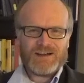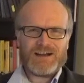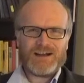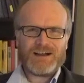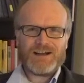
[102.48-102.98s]

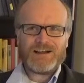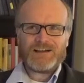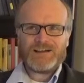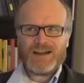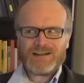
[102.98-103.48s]

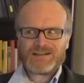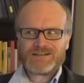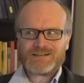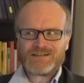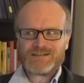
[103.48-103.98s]

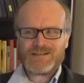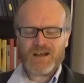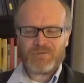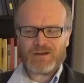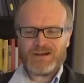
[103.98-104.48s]
That's
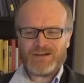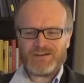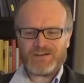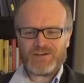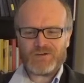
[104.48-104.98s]
typically
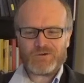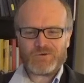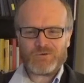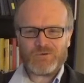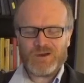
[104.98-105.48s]
the
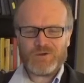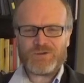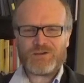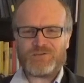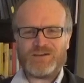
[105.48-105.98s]
real
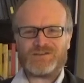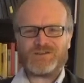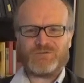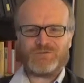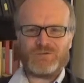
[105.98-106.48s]

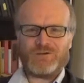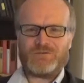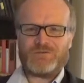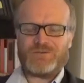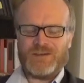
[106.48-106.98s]
definition
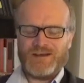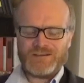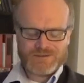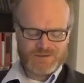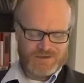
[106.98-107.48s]
of
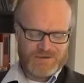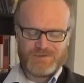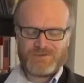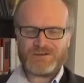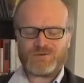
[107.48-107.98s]
things,
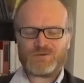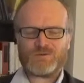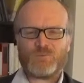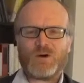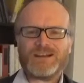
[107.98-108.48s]
right? So
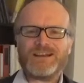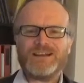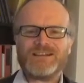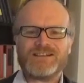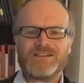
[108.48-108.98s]
it's what
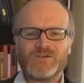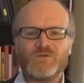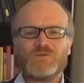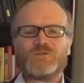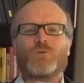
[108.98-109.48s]
is it
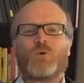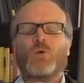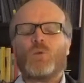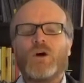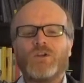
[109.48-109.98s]
used
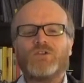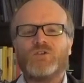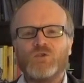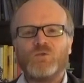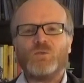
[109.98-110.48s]
for? What
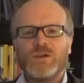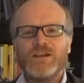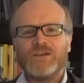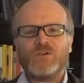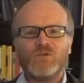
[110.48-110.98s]
do we
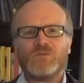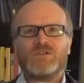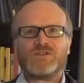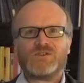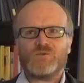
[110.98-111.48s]

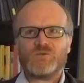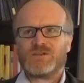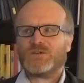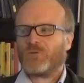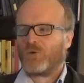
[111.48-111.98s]
humans
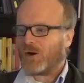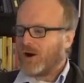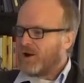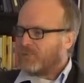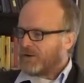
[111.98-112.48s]
use it for?
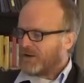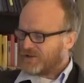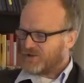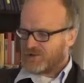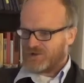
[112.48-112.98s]
But
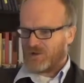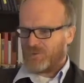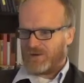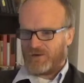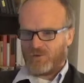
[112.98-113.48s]
that's not
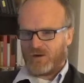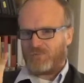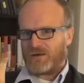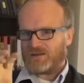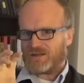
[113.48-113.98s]
something you
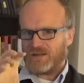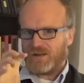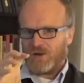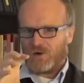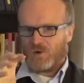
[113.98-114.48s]
can
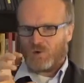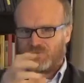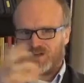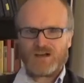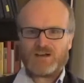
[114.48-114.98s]
basically
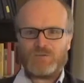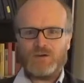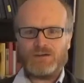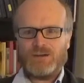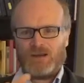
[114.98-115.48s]

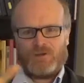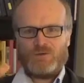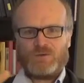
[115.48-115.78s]
objectively tell.